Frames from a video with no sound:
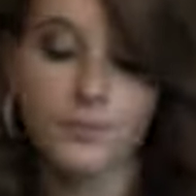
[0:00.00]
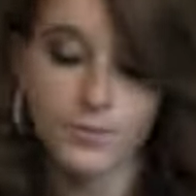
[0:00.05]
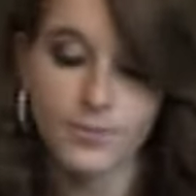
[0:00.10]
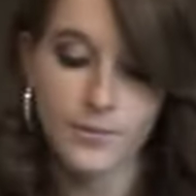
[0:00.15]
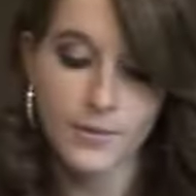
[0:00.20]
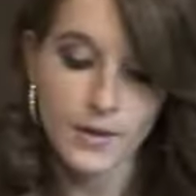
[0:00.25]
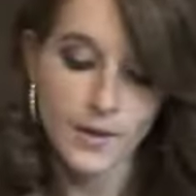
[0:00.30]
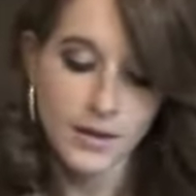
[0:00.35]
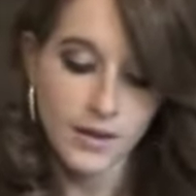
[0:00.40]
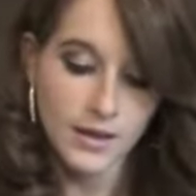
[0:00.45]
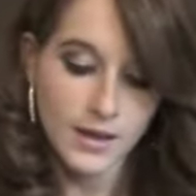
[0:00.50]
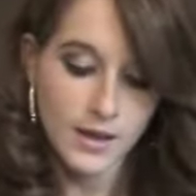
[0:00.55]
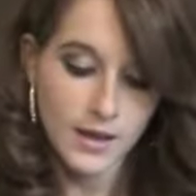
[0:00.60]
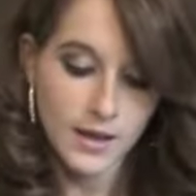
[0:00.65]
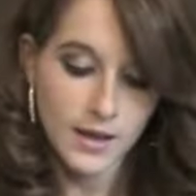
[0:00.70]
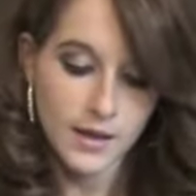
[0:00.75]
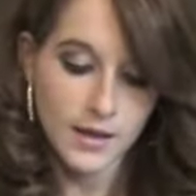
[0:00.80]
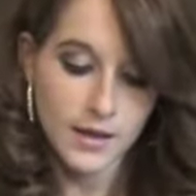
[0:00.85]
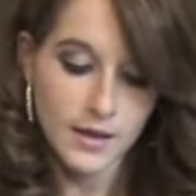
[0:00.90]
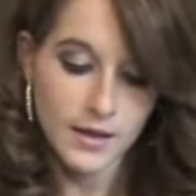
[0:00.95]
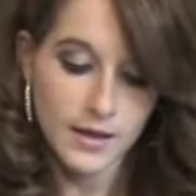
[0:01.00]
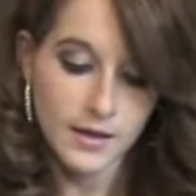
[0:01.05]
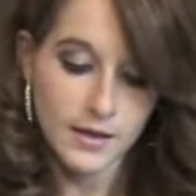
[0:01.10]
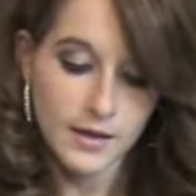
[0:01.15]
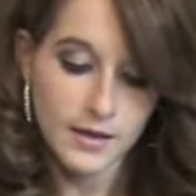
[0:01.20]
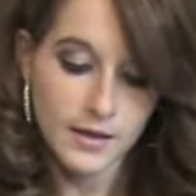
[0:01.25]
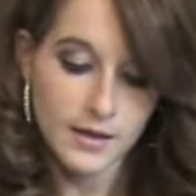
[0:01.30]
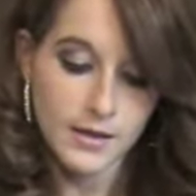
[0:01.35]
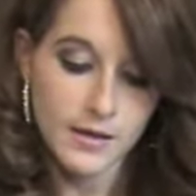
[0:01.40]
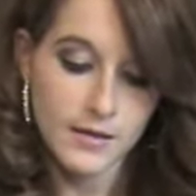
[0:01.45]

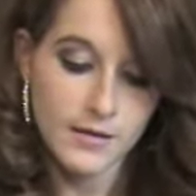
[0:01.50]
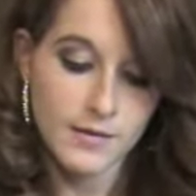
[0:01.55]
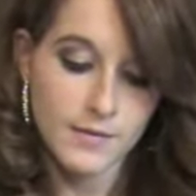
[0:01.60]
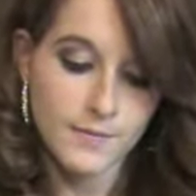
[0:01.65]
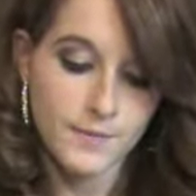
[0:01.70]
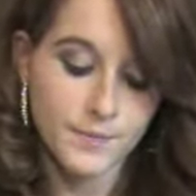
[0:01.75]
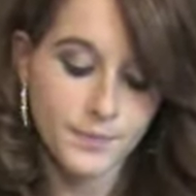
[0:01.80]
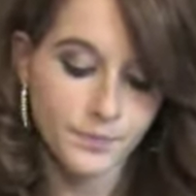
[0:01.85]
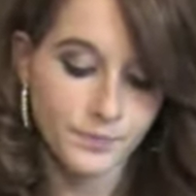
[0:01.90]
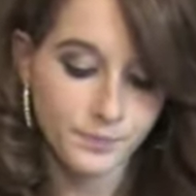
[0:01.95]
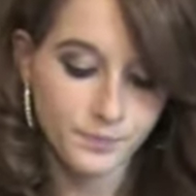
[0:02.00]
(no one is talking)